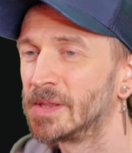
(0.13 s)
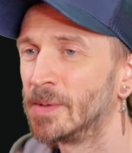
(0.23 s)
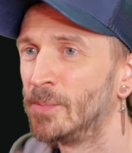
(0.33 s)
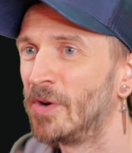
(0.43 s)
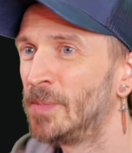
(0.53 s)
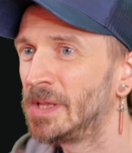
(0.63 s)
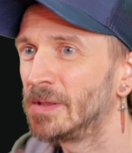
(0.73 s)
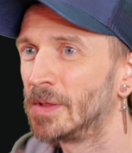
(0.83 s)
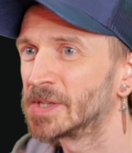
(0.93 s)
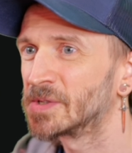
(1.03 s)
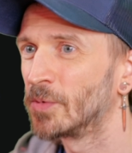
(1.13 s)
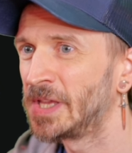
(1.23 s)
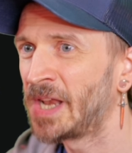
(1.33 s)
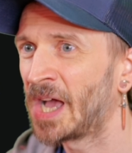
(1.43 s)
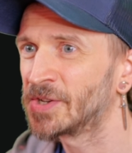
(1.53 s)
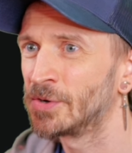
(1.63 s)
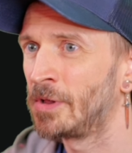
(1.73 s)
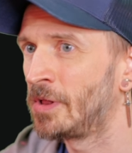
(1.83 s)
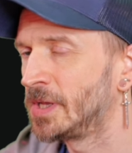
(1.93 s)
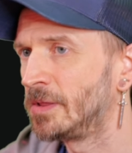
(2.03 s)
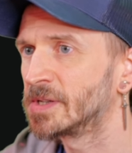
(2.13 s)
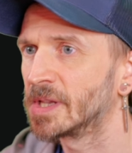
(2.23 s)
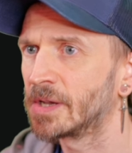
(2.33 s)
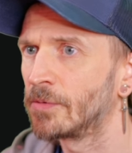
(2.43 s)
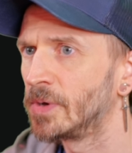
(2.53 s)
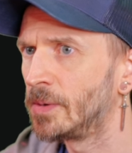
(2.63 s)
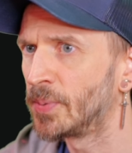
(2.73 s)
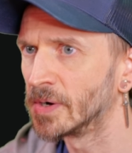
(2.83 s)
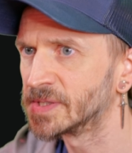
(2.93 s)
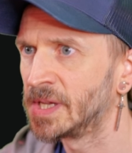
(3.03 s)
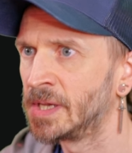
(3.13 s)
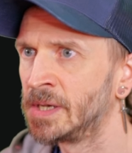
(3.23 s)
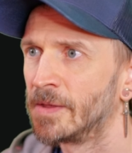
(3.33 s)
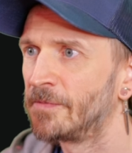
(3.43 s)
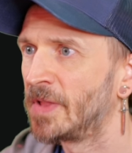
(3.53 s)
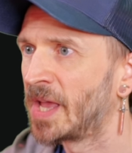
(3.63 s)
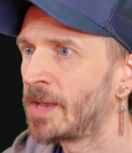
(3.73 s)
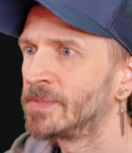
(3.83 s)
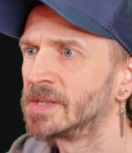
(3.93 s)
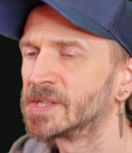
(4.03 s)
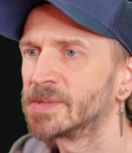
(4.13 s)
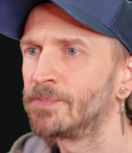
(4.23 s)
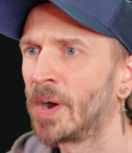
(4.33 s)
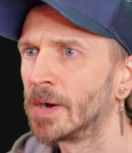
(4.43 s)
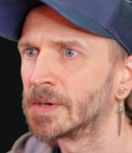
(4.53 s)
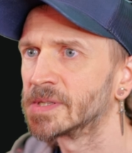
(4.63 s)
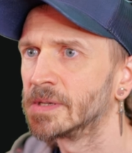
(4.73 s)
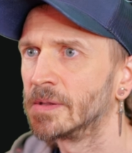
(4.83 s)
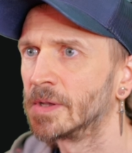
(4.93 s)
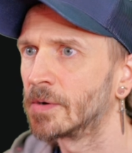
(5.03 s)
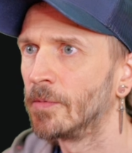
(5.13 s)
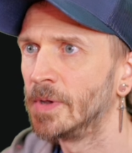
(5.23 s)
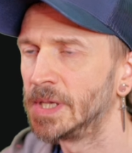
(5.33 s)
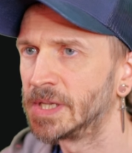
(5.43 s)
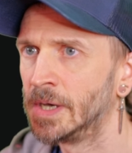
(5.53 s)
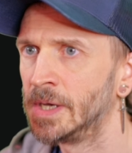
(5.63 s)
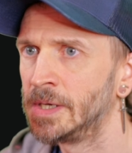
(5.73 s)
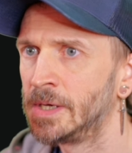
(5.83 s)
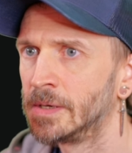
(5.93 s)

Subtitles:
movement looks really natural. It looks like a real person. The flames and sparks look really good.